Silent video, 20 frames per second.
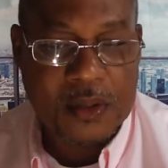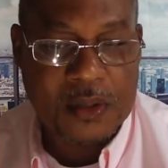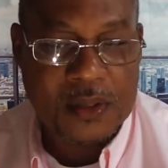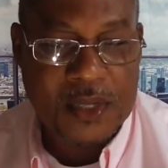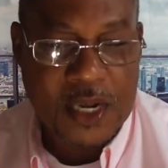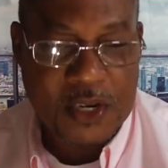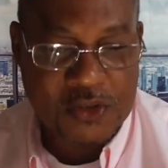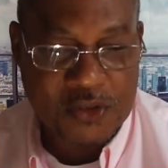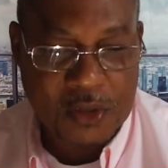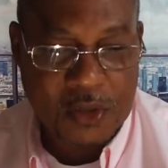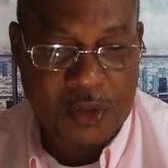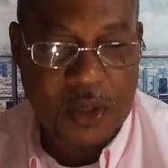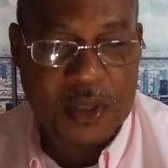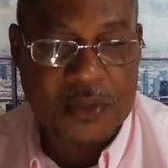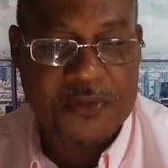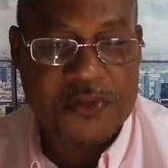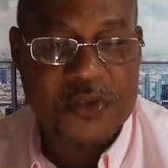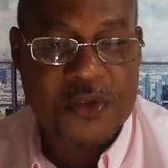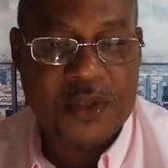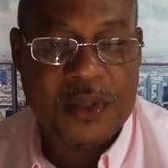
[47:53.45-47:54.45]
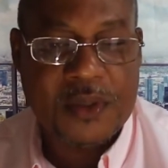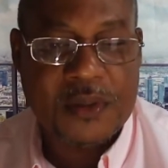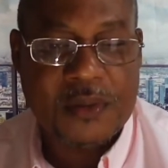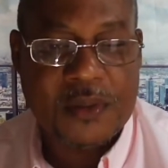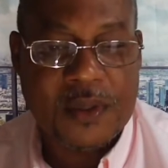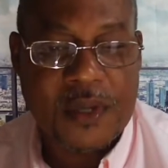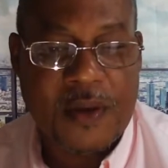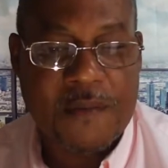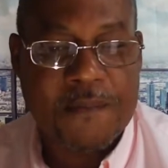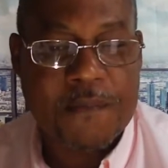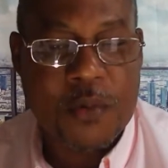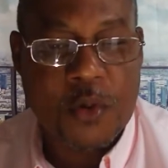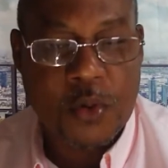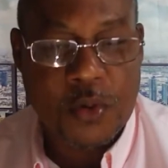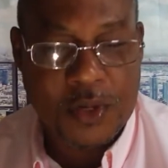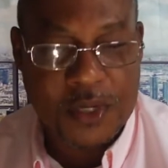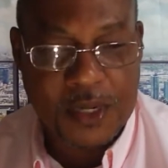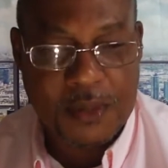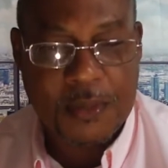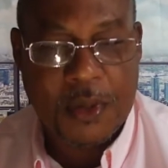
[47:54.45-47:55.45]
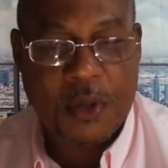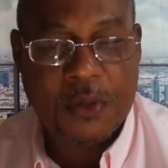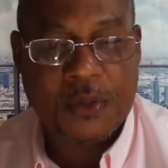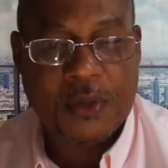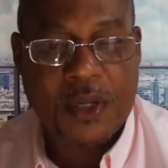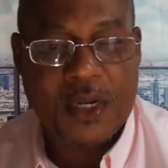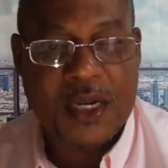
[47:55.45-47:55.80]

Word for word: natural olive tree I've broken them out